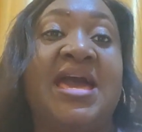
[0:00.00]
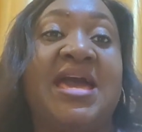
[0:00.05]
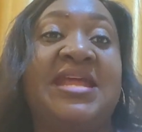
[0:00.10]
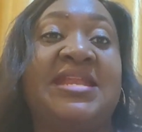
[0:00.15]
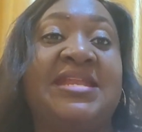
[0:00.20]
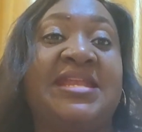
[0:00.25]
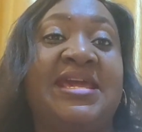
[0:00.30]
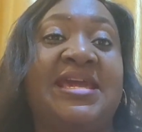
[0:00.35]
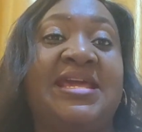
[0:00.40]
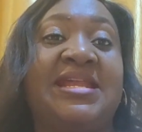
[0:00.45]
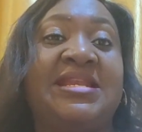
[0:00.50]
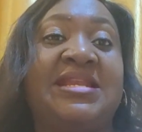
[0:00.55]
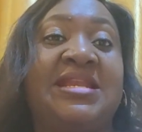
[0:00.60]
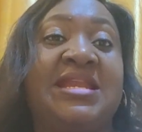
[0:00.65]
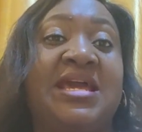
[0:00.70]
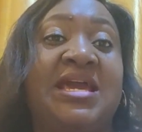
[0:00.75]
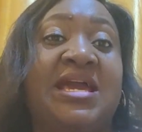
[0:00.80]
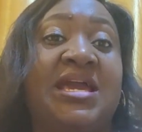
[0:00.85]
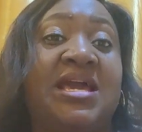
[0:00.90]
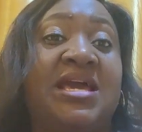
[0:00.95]
And
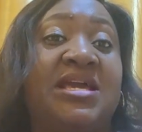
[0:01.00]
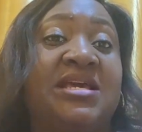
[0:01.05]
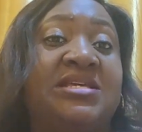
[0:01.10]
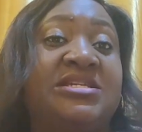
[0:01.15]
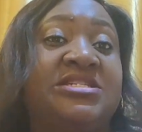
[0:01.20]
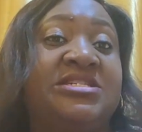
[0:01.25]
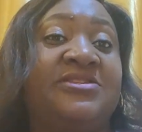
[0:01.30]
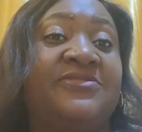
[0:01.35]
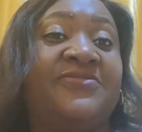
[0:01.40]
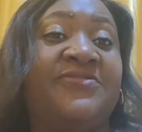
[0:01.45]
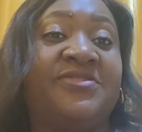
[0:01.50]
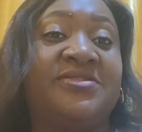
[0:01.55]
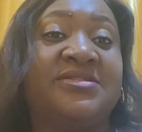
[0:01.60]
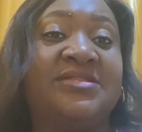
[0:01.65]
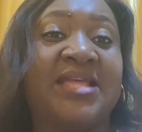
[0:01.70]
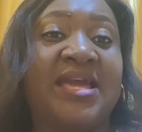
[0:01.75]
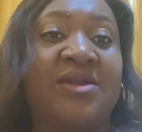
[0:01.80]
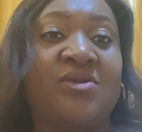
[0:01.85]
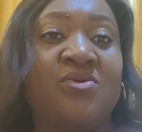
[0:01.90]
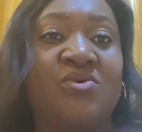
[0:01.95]
then she
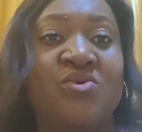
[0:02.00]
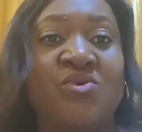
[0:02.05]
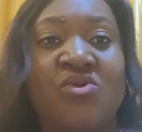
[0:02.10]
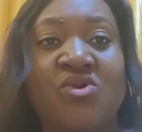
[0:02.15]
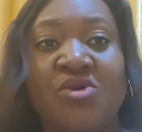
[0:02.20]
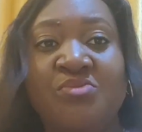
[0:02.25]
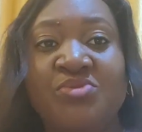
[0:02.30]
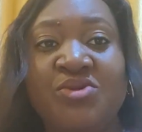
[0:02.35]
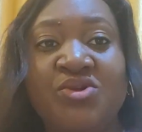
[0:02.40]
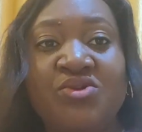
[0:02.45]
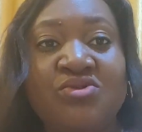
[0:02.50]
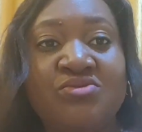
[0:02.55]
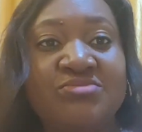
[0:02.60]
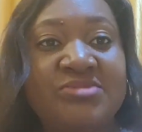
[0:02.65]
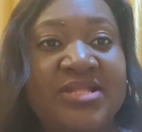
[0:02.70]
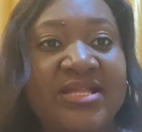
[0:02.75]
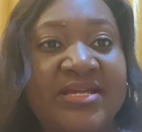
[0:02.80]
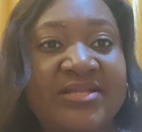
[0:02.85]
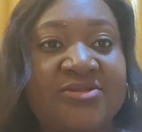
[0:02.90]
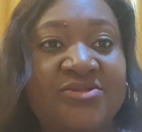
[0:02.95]
feels like, oh, coming
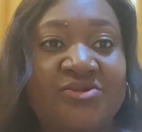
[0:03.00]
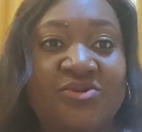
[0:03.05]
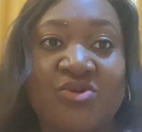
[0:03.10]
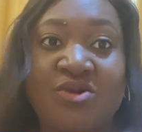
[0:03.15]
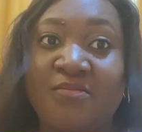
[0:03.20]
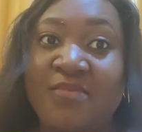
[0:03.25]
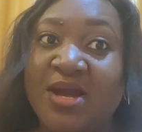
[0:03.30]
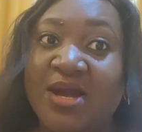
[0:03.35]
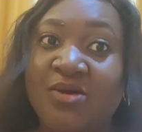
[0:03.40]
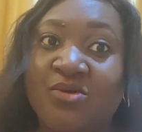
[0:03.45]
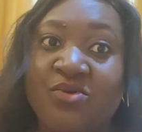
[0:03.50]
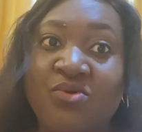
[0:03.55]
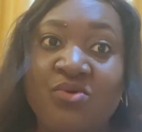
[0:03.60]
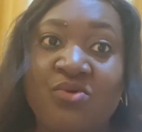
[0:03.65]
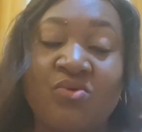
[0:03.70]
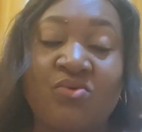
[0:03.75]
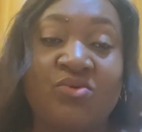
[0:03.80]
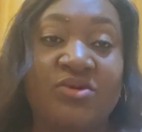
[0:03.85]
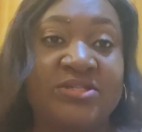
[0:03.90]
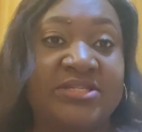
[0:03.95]
home late to come and
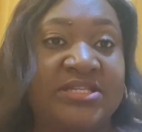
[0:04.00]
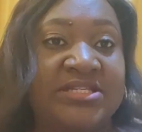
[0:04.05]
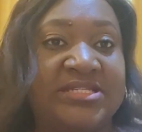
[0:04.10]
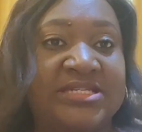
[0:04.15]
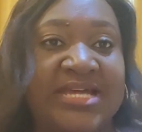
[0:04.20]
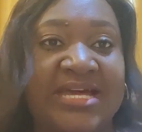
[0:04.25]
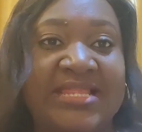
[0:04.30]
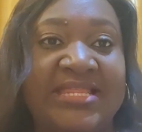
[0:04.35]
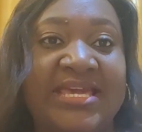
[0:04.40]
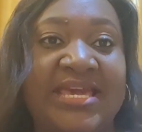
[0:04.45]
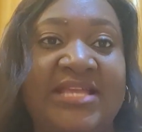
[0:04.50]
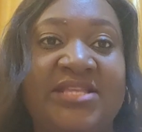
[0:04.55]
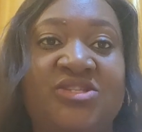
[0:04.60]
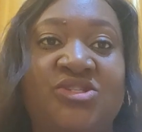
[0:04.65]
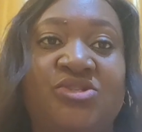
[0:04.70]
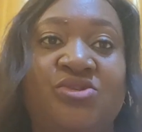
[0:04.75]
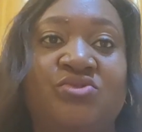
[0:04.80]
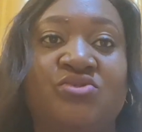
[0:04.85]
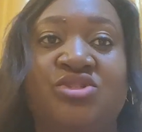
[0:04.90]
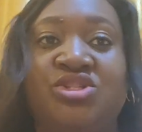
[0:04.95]
cook was a challenge,
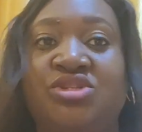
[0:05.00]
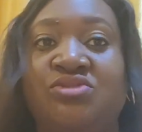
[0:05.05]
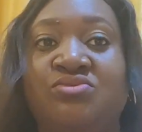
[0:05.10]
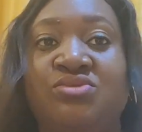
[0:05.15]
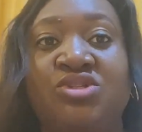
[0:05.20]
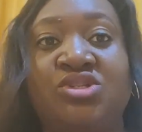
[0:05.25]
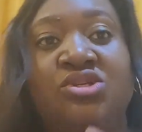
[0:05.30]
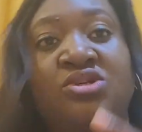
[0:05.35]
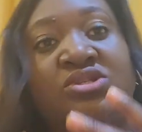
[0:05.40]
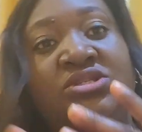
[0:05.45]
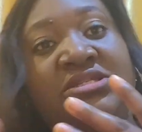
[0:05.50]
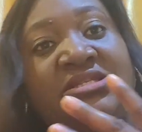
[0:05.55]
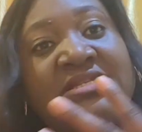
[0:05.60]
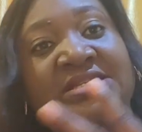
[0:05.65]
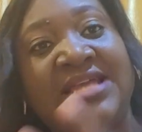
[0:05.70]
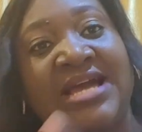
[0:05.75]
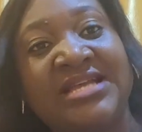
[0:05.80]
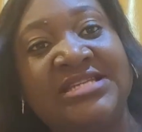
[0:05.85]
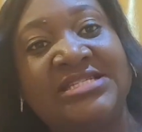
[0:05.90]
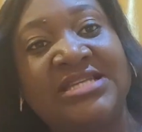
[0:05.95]
so she would just
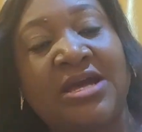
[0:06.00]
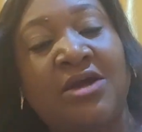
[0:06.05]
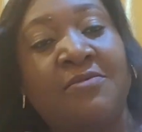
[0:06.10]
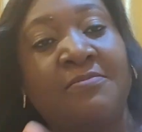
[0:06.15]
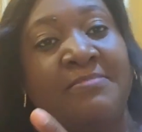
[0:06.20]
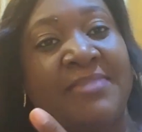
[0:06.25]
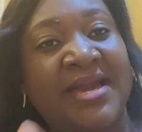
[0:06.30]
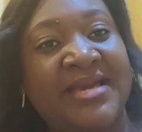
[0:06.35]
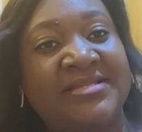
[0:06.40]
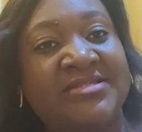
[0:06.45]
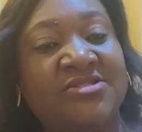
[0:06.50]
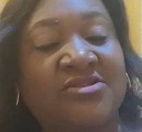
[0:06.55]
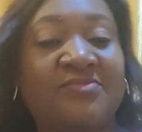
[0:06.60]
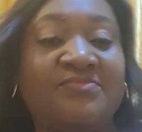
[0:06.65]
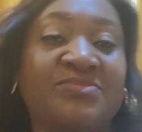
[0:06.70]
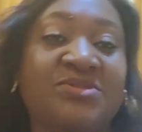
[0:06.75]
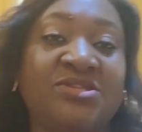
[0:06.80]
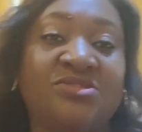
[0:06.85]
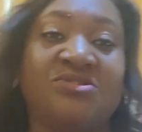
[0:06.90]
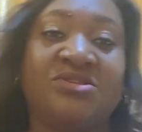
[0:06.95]
dash out, buy
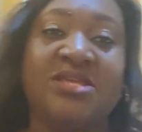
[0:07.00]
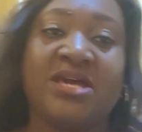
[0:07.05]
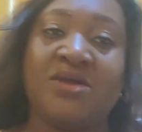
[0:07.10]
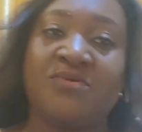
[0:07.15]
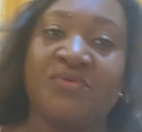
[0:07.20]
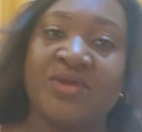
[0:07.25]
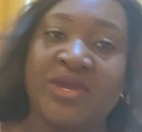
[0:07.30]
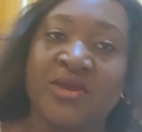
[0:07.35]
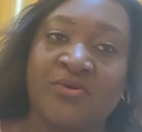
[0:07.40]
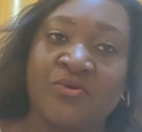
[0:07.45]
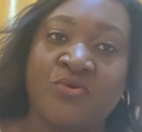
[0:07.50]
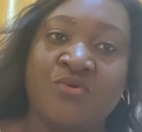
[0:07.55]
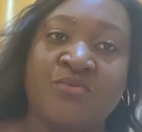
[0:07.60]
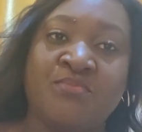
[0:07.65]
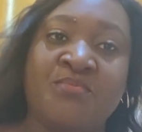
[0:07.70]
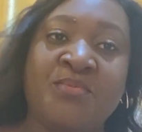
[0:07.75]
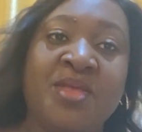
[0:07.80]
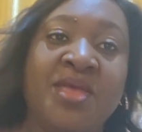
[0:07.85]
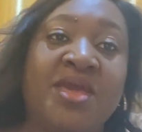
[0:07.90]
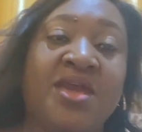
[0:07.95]
something on her way
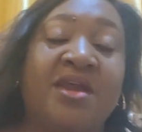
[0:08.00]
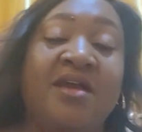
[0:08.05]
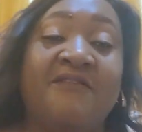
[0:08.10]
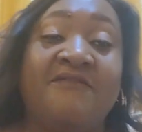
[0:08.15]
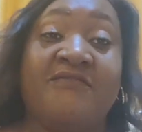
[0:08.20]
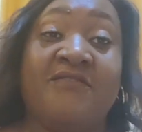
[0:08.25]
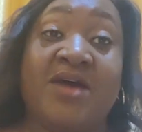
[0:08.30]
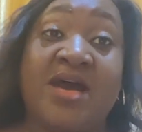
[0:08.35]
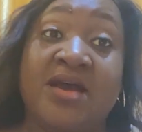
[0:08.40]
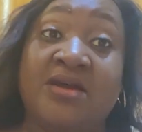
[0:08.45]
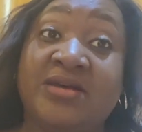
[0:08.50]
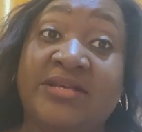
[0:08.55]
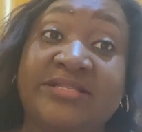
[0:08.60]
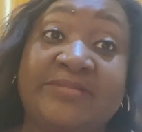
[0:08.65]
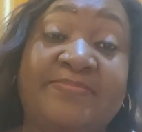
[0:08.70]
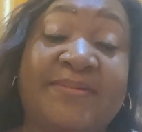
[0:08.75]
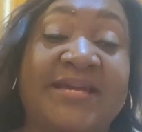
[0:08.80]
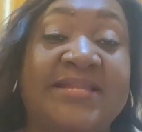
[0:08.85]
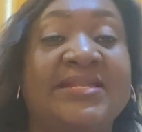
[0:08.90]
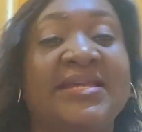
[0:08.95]
home for her
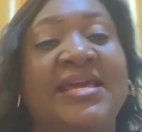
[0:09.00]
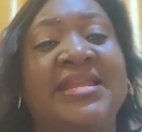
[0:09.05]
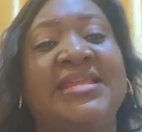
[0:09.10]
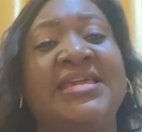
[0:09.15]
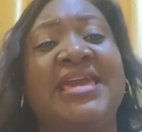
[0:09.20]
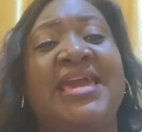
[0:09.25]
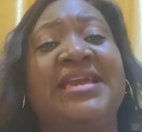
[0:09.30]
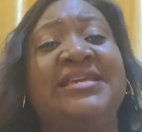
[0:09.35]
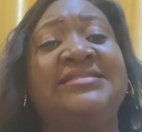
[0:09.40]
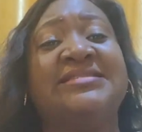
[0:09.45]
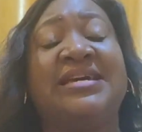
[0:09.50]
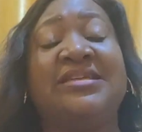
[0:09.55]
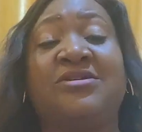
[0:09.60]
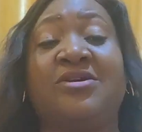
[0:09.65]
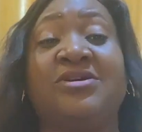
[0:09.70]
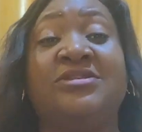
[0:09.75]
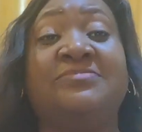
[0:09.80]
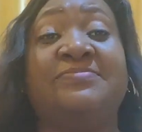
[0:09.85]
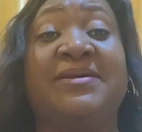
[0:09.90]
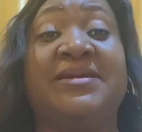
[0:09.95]
husband. And here is her
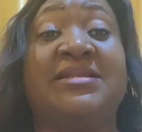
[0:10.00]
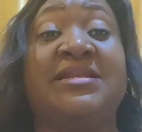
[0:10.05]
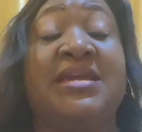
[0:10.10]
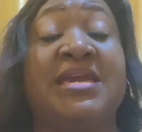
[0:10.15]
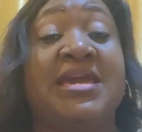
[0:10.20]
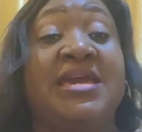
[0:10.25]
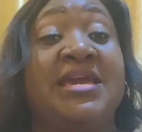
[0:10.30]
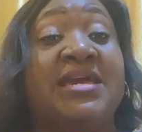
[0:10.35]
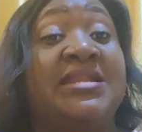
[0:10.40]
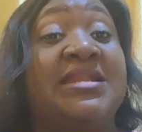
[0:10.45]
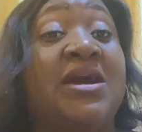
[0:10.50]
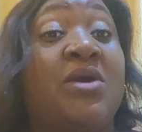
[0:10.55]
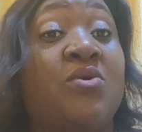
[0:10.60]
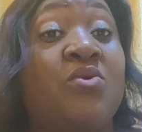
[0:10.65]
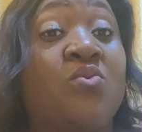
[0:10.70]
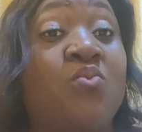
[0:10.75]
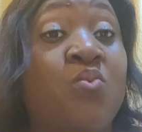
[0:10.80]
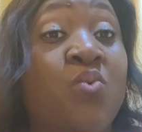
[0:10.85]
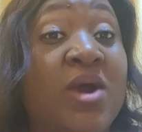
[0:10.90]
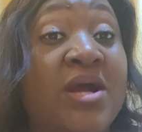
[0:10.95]
husband
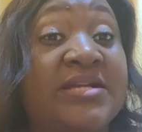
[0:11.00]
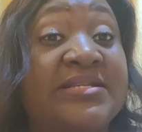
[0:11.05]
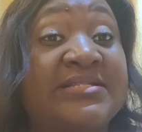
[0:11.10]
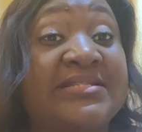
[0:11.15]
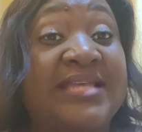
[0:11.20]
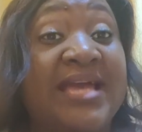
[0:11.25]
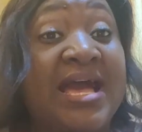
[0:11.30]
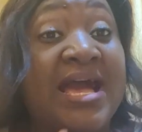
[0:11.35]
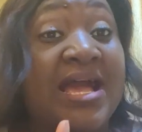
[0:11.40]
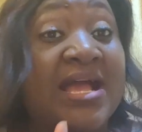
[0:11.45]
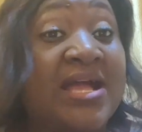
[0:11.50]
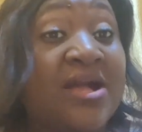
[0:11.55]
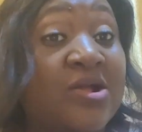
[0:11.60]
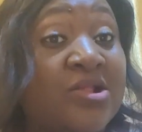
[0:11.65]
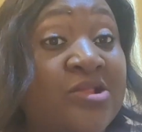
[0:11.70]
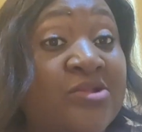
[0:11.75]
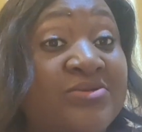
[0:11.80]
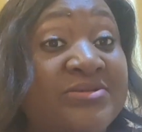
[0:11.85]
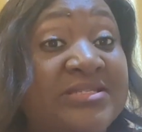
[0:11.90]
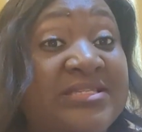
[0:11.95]
that works and
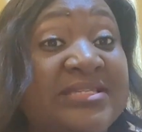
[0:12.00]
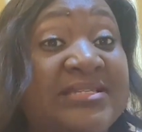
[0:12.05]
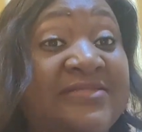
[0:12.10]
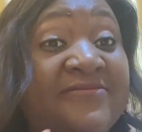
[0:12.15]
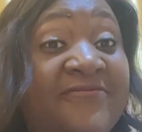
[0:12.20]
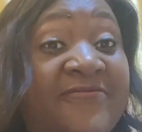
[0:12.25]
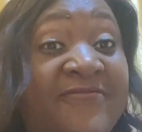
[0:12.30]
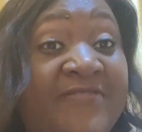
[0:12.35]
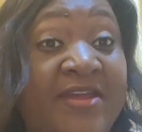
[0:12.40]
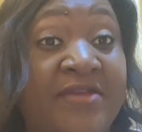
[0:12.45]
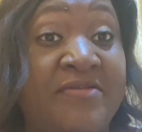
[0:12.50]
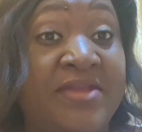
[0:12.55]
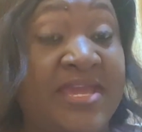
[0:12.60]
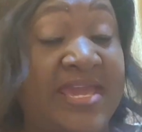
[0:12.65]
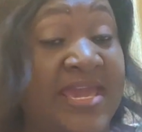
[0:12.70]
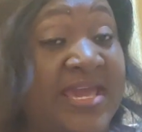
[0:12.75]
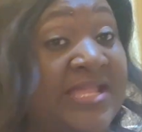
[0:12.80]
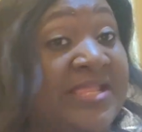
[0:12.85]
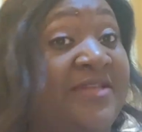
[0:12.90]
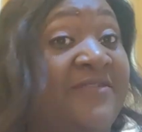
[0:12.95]
closes very
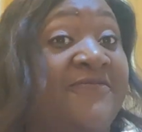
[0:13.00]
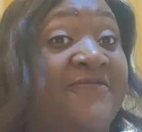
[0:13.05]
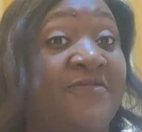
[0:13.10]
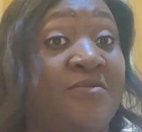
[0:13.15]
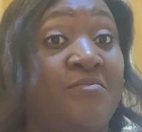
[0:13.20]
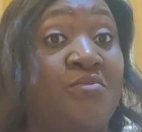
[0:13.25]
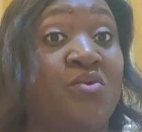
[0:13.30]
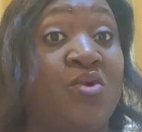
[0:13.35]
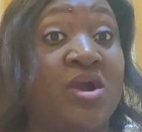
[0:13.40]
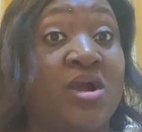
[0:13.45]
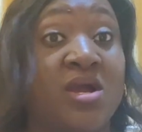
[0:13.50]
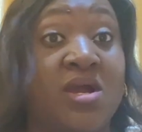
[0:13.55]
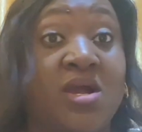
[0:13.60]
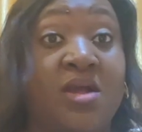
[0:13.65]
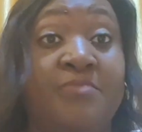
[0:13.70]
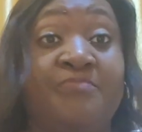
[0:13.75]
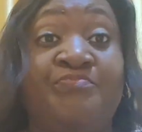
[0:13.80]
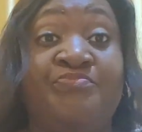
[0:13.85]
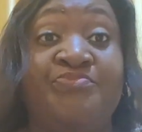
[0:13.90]
early from work